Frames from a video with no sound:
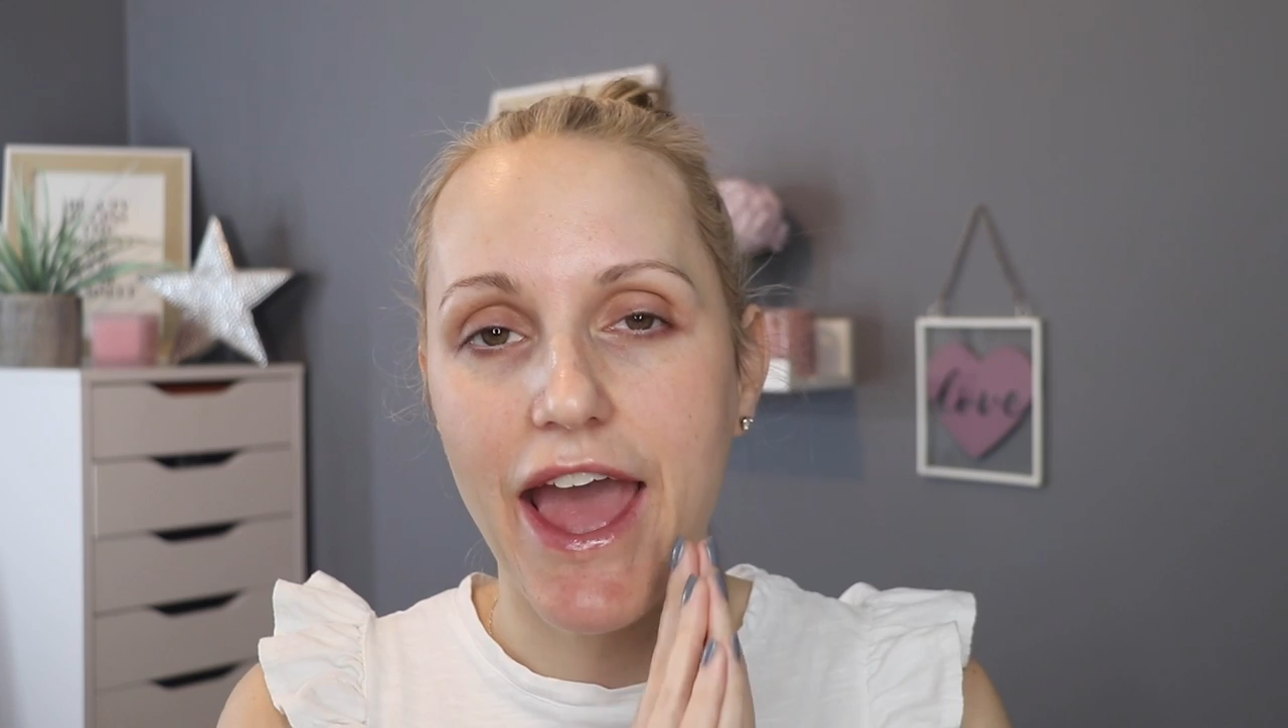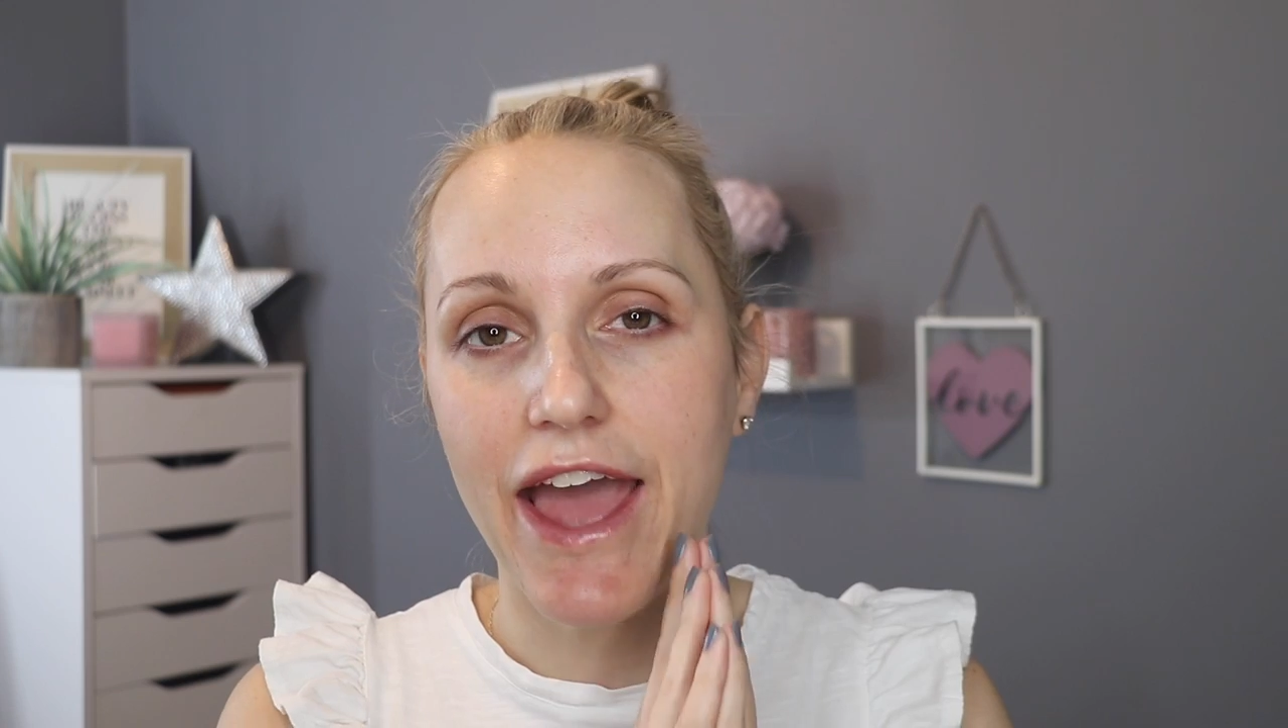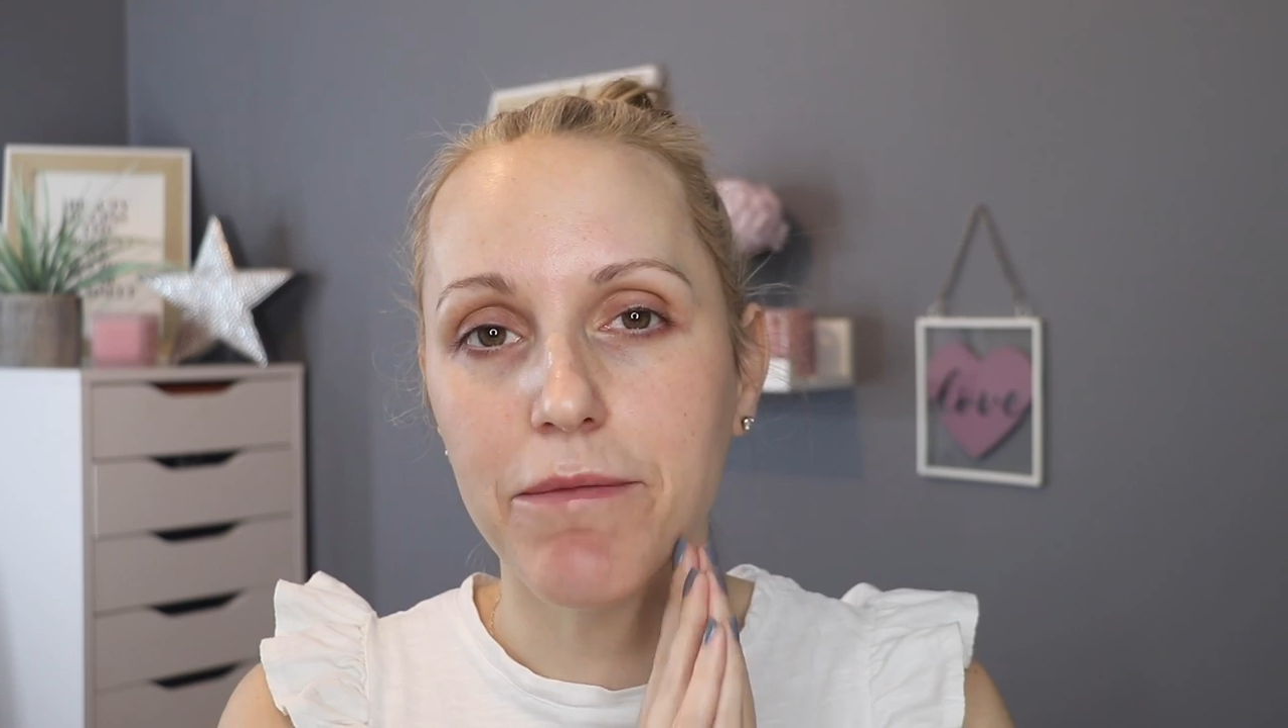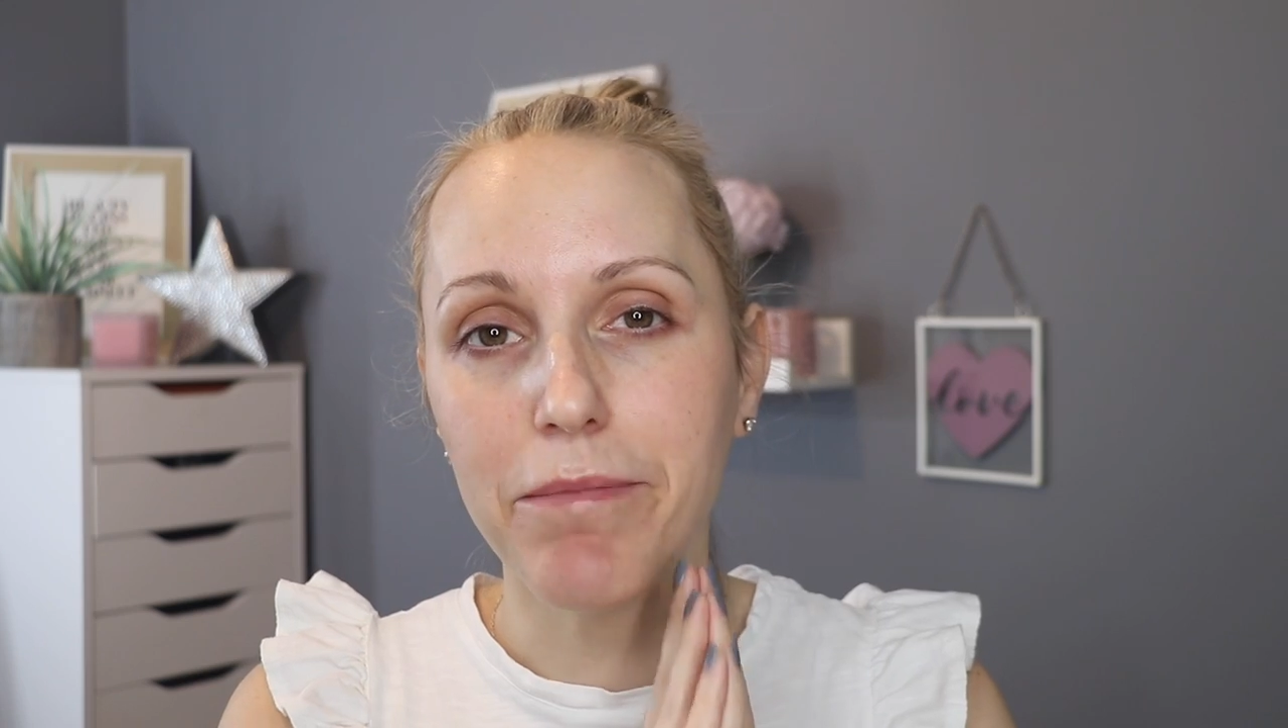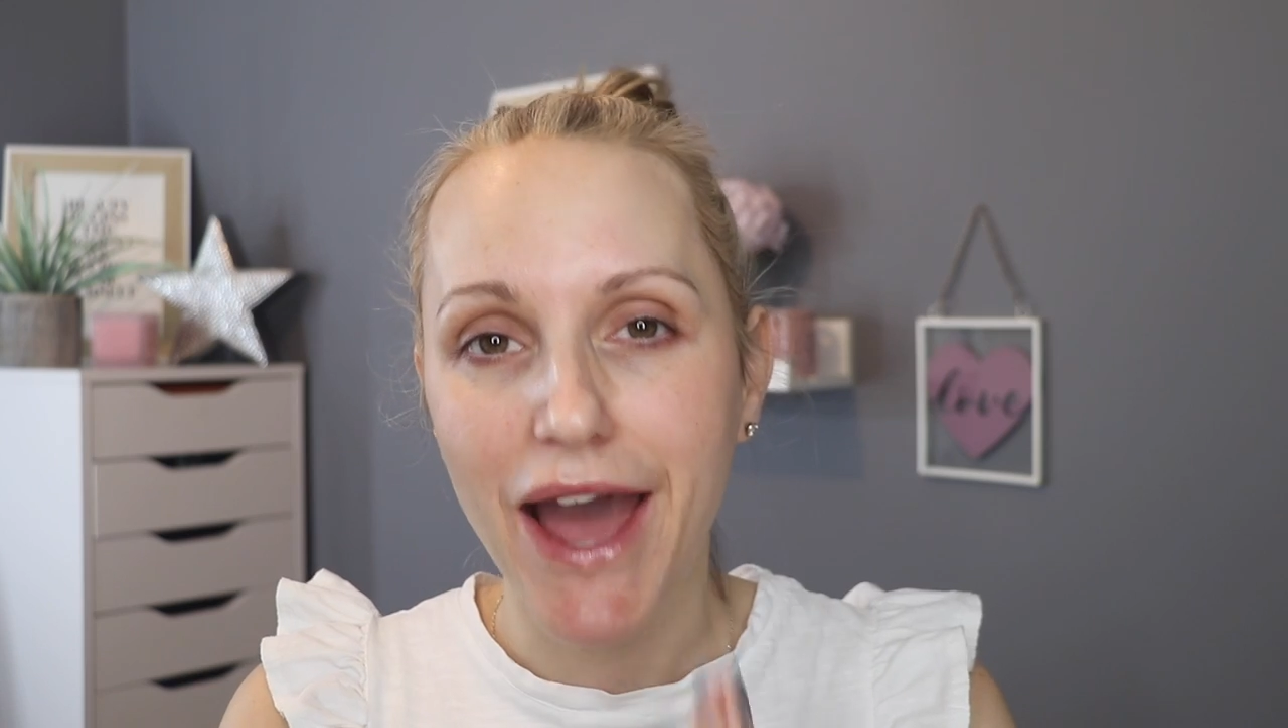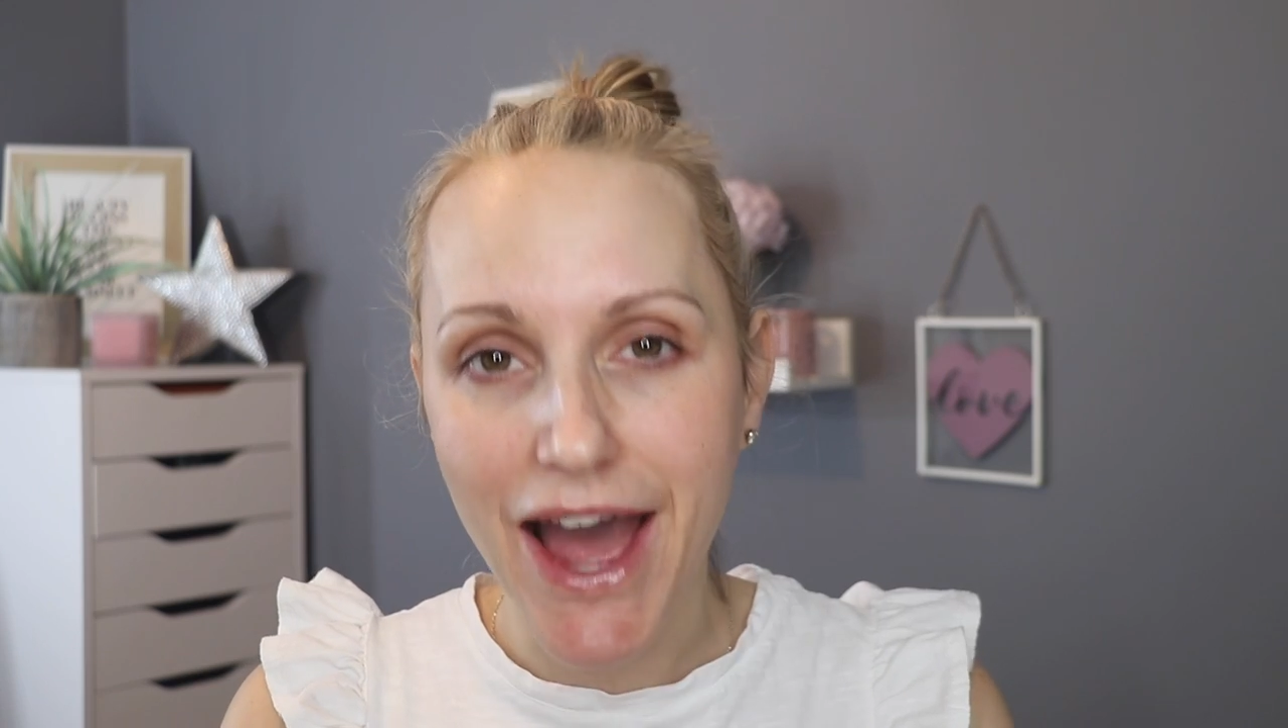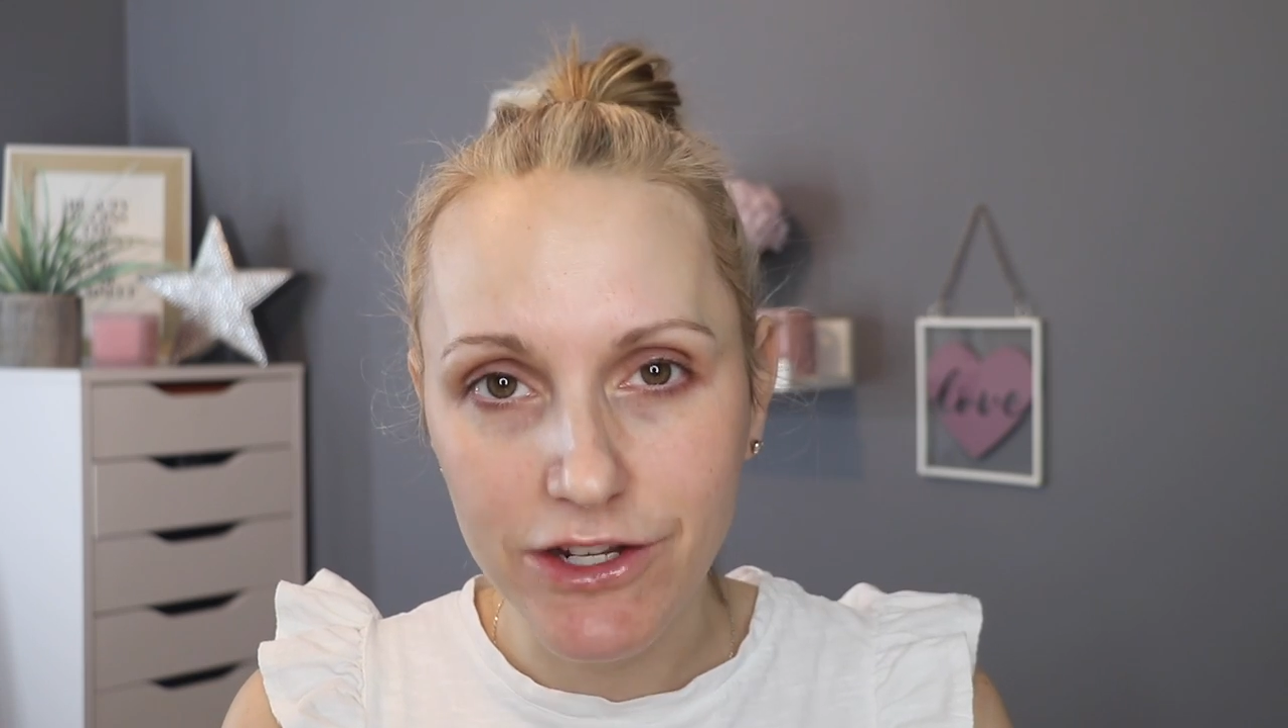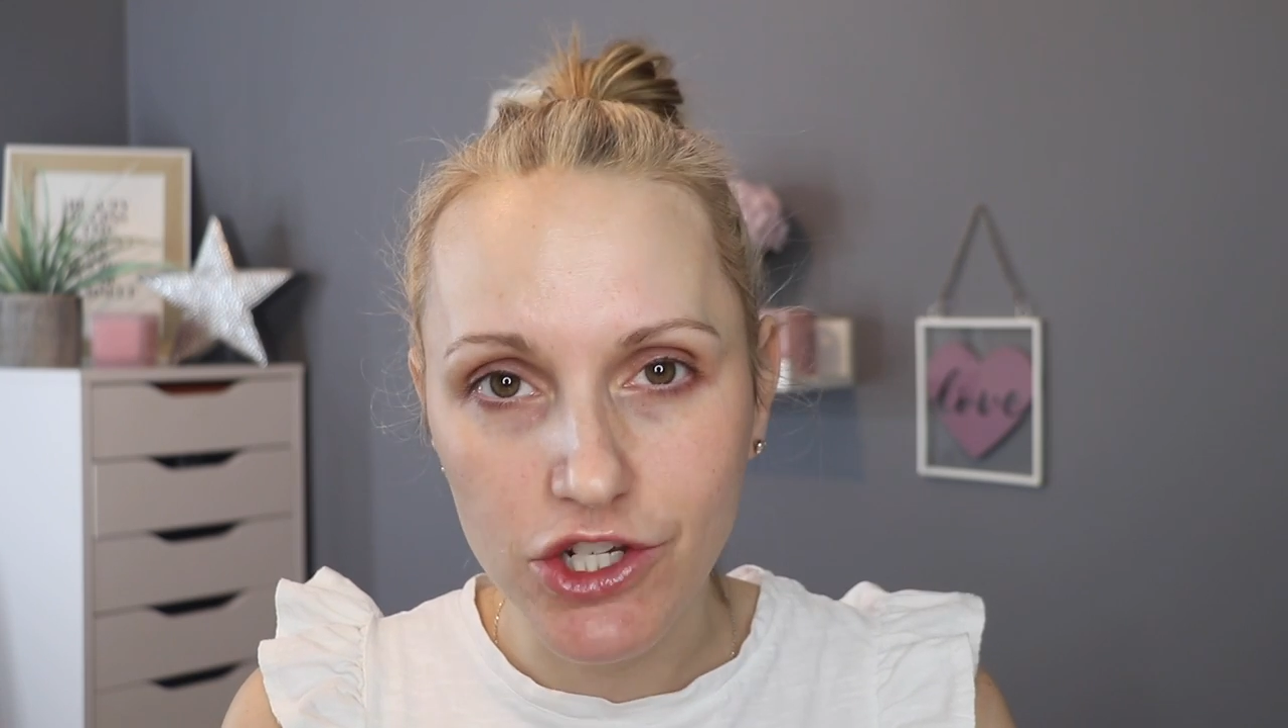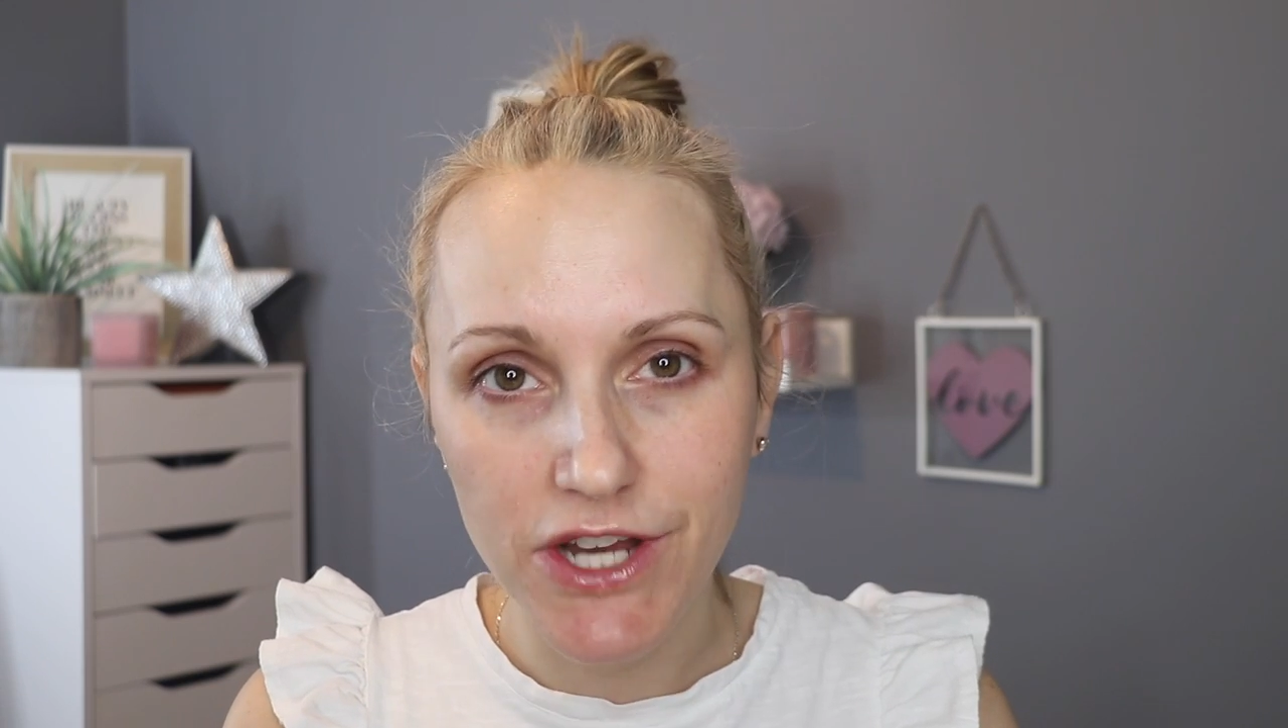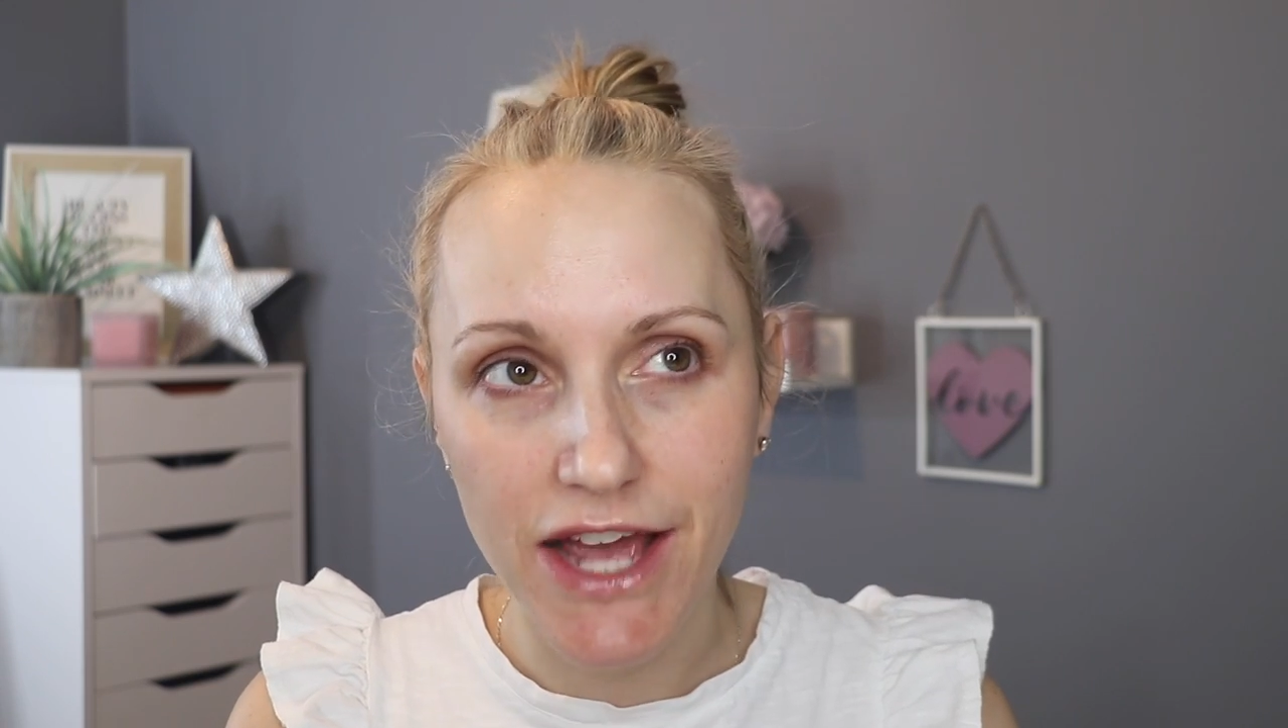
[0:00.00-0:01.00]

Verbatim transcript: a patch